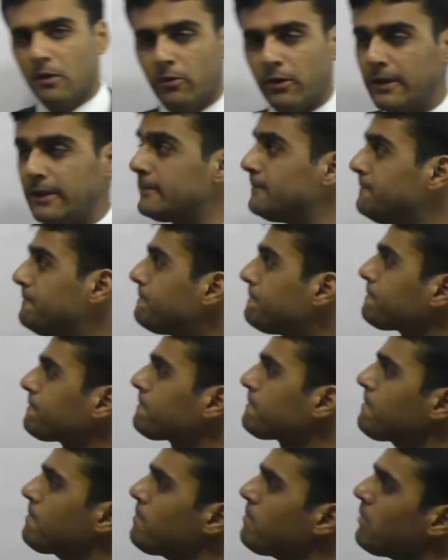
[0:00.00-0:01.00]
All right.
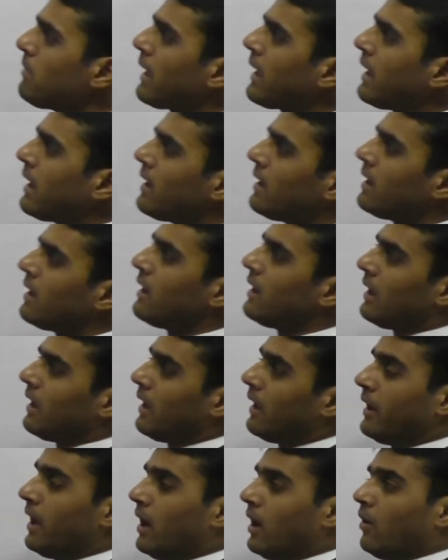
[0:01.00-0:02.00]

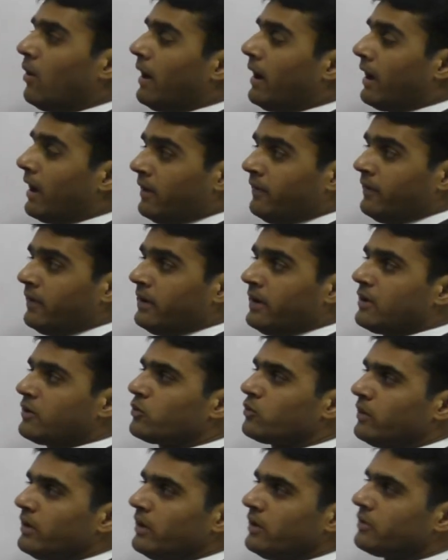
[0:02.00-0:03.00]
Now, and the
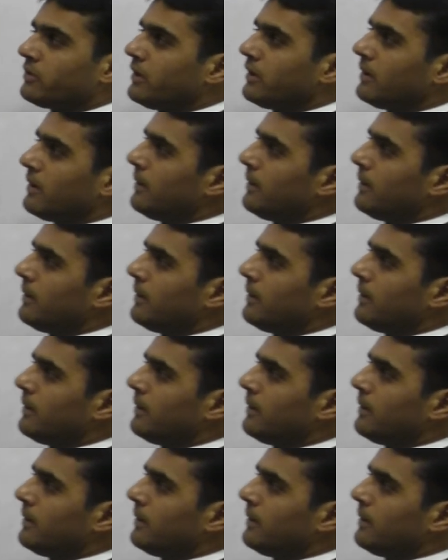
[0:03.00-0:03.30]
next one is